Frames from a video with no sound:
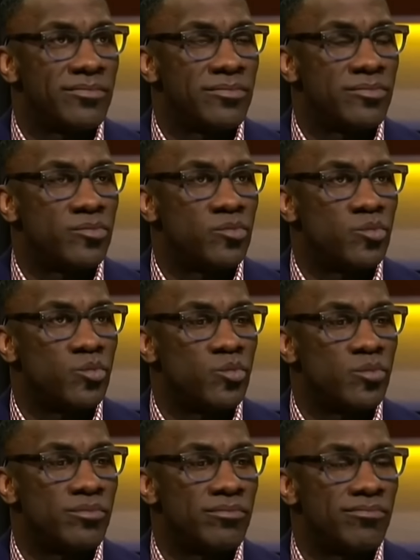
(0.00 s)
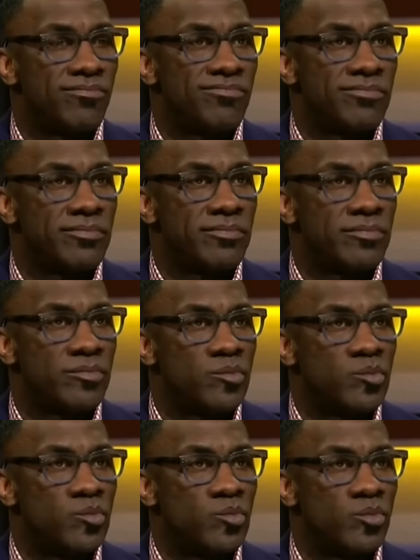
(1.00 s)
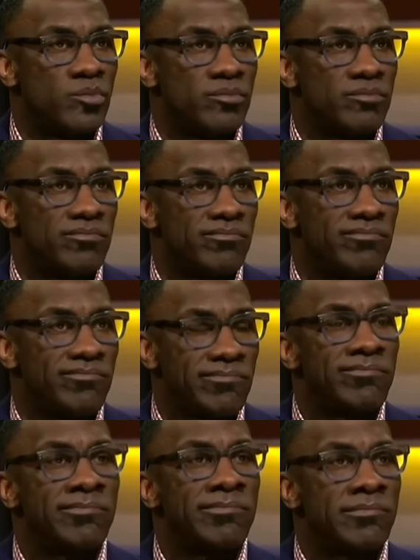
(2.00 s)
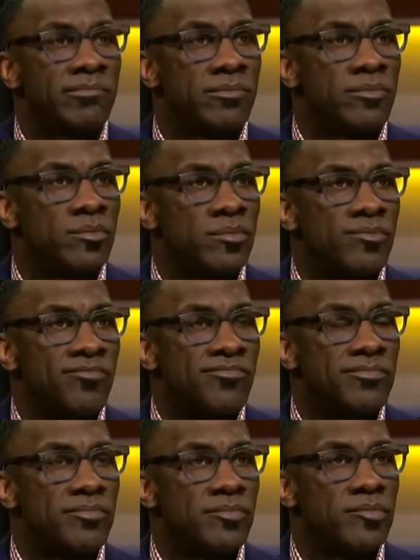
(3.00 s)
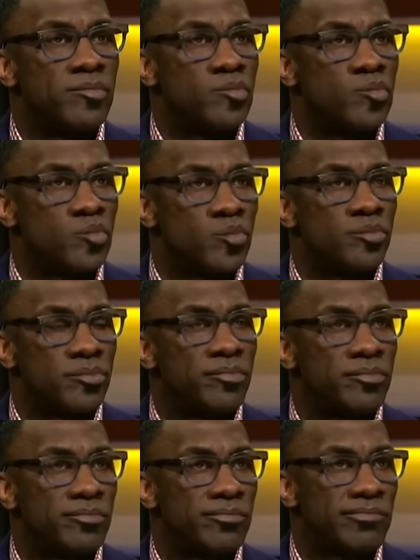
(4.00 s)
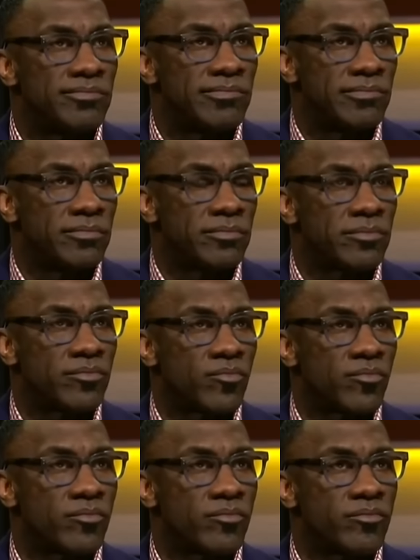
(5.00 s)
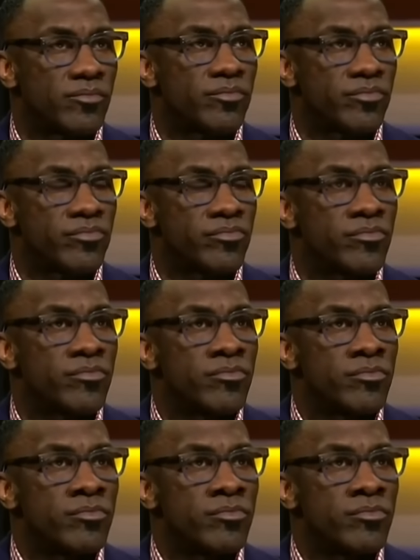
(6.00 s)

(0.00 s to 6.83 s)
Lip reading: (not speaking)